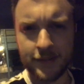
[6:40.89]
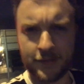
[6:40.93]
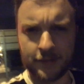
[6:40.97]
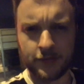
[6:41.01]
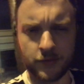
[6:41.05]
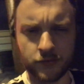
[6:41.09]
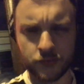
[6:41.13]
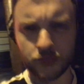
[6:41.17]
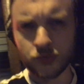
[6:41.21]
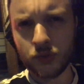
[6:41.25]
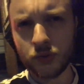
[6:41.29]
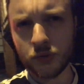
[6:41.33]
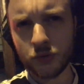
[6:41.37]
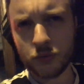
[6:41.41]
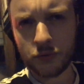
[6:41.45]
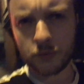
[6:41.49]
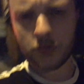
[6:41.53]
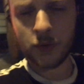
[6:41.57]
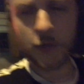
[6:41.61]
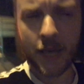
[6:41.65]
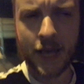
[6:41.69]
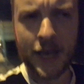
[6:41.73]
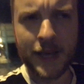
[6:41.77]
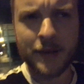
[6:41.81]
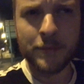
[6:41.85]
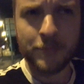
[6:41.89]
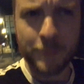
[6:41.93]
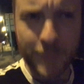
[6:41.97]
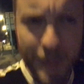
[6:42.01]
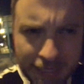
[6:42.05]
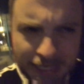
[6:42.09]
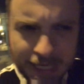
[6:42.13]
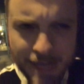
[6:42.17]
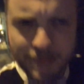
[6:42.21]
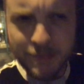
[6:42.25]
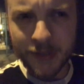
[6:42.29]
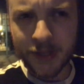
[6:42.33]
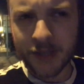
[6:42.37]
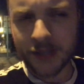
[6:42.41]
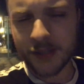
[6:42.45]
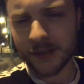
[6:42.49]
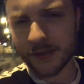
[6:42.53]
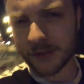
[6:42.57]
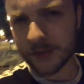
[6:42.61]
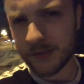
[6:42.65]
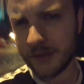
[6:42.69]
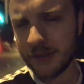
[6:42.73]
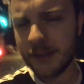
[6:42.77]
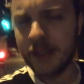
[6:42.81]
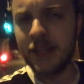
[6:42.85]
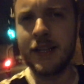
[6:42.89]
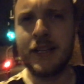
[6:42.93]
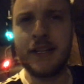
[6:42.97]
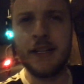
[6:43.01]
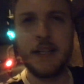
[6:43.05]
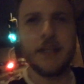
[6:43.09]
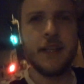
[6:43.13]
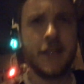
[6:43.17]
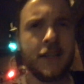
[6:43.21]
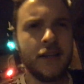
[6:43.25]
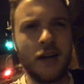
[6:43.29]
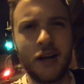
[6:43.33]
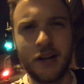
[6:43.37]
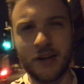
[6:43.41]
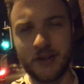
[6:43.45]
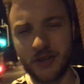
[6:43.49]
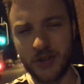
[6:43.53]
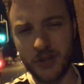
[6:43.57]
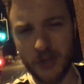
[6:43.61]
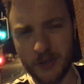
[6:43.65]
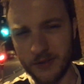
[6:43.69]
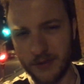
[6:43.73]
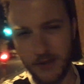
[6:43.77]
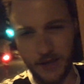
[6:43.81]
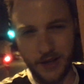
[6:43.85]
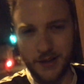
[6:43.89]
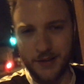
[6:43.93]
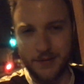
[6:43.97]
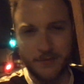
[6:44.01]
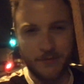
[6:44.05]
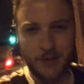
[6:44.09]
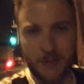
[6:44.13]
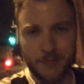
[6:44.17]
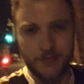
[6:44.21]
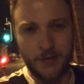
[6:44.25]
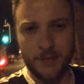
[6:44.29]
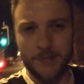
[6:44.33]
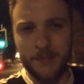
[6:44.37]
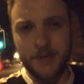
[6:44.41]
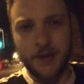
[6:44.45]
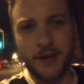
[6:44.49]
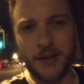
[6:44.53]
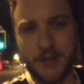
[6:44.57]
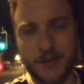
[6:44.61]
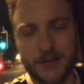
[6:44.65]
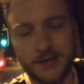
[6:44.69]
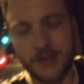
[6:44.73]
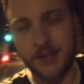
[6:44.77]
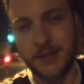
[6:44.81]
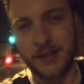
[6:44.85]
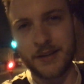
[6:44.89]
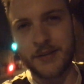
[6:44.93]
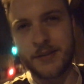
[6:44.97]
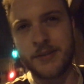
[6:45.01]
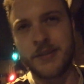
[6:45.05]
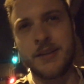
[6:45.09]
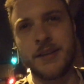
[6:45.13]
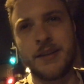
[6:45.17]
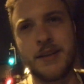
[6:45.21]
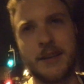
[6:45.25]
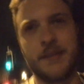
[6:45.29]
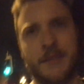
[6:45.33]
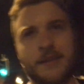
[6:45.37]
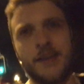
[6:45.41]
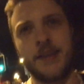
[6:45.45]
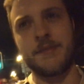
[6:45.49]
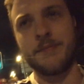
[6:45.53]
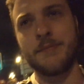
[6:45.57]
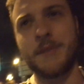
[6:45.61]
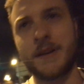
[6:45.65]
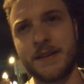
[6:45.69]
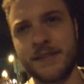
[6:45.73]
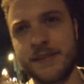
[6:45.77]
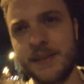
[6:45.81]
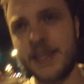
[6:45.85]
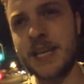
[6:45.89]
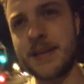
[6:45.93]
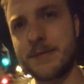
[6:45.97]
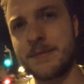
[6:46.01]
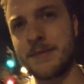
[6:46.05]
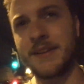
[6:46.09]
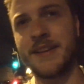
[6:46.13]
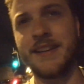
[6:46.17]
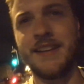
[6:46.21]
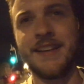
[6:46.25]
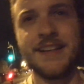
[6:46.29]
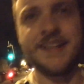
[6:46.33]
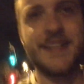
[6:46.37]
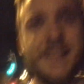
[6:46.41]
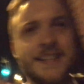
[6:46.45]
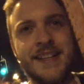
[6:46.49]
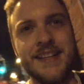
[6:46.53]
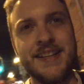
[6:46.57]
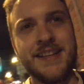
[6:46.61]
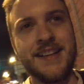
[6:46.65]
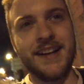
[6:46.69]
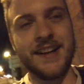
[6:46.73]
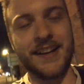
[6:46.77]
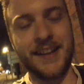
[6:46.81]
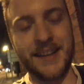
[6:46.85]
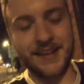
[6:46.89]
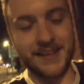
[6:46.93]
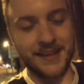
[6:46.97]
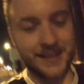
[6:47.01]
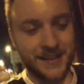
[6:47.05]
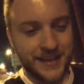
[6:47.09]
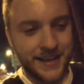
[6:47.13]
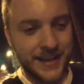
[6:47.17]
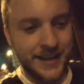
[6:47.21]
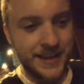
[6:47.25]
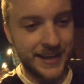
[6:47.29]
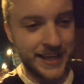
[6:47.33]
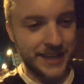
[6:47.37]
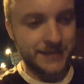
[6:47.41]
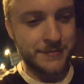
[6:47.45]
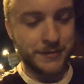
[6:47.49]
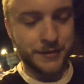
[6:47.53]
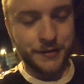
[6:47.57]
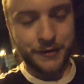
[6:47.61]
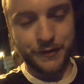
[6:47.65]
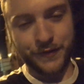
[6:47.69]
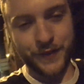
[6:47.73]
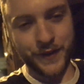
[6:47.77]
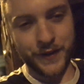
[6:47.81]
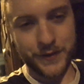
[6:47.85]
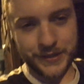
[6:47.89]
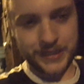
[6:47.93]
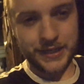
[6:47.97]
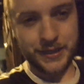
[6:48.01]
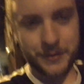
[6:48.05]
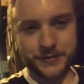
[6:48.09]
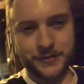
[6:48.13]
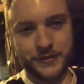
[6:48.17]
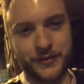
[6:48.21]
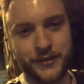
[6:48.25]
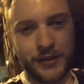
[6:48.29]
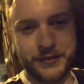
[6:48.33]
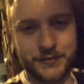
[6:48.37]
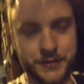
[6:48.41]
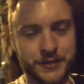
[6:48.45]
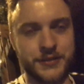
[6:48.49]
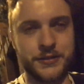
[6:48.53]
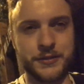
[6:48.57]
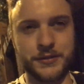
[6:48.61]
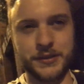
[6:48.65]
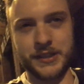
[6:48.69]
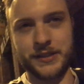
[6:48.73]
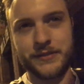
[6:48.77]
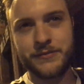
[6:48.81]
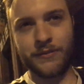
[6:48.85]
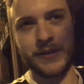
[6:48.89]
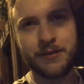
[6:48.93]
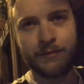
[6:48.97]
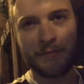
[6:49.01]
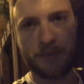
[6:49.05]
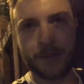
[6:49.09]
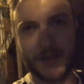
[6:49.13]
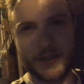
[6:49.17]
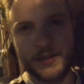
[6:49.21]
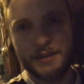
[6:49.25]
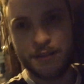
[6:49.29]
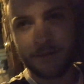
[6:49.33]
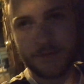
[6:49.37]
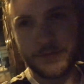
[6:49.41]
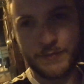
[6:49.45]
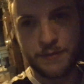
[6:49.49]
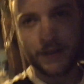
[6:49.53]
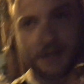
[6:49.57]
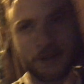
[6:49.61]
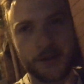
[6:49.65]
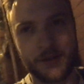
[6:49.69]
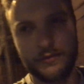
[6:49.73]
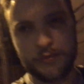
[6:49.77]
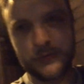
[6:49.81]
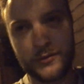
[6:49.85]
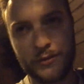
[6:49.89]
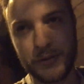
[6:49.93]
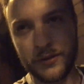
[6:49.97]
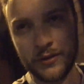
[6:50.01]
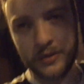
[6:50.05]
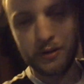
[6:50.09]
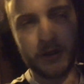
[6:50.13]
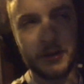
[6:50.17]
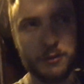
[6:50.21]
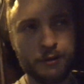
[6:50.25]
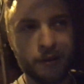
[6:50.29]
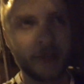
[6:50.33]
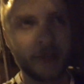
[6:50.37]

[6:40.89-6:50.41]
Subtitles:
It's the rules. And B, because I just couldn't, it's my team. I can't get my phone out and start recording when we're, through on goal.